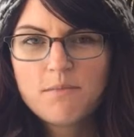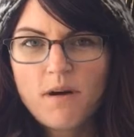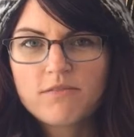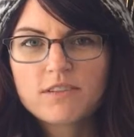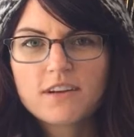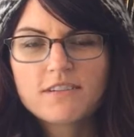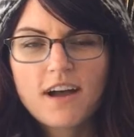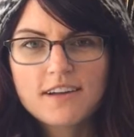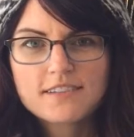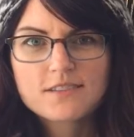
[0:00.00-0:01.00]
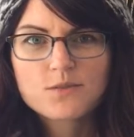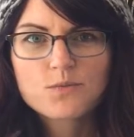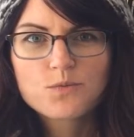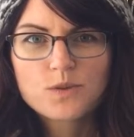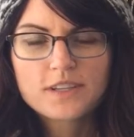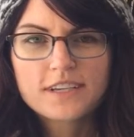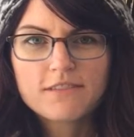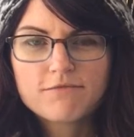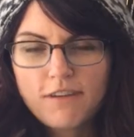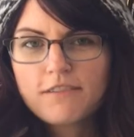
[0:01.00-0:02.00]
Buffalo has
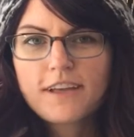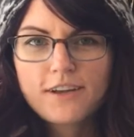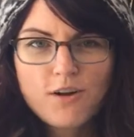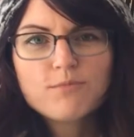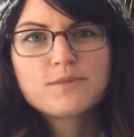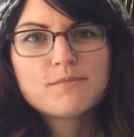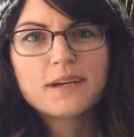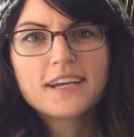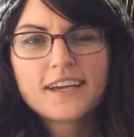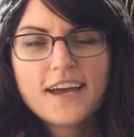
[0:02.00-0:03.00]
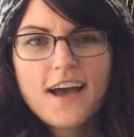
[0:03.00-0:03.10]
really felt like home to me.